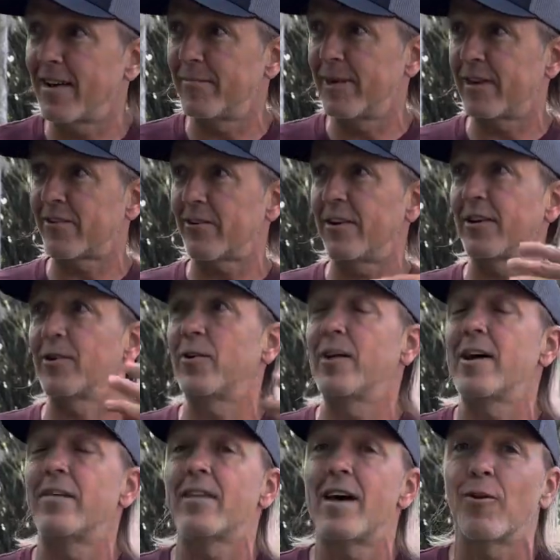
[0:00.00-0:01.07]
I'm not trying to go
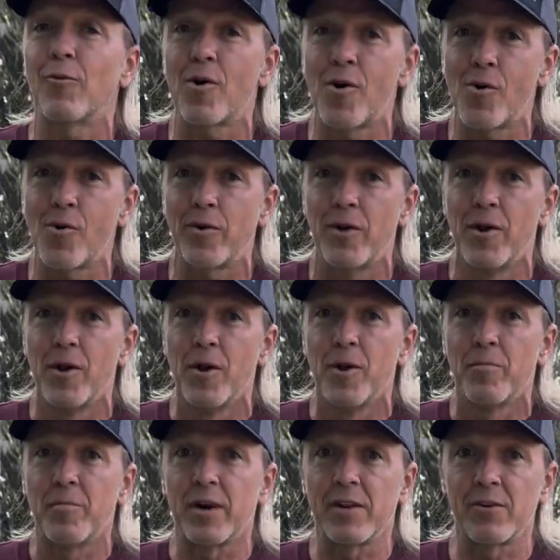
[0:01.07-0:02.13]
down that road,
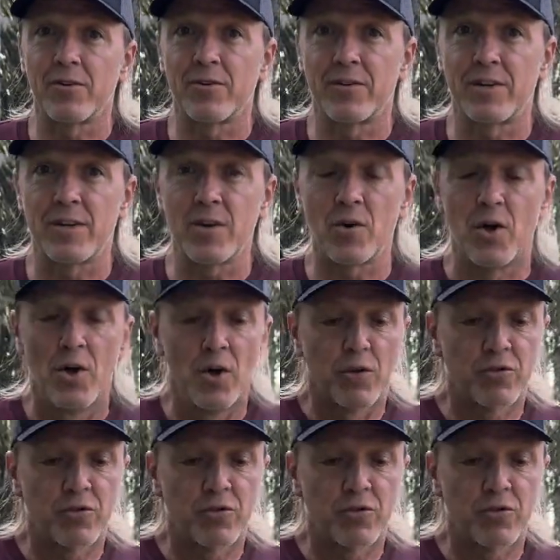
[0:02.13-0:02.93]
but here's the deal.